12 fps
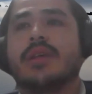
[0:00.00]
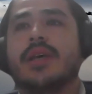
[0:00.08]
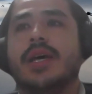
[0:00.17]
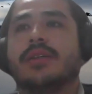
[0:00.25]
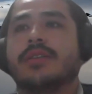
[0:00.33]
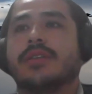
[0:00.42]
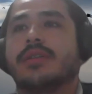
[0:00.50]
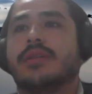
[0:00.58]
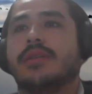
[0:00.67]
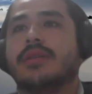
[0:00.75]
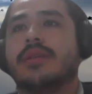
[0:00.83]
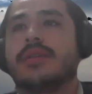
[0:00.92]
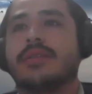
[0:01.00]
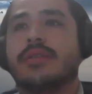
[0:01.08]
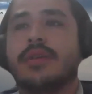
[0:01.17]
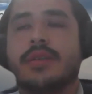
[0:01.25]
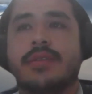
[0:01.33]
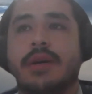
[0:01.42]
And
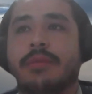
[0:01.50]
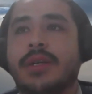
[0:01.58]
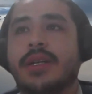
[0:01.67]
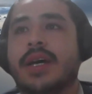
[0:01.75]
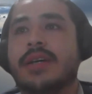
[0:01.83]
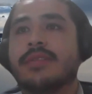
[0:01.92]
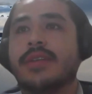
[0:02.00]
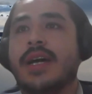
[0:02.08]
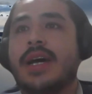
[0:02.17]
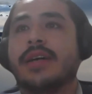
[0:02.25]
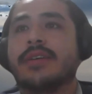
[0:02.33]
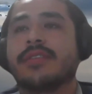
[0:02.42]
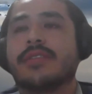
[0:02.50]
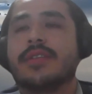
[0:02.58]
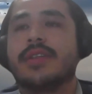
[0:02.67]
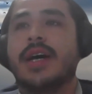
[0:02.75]
someone has asked,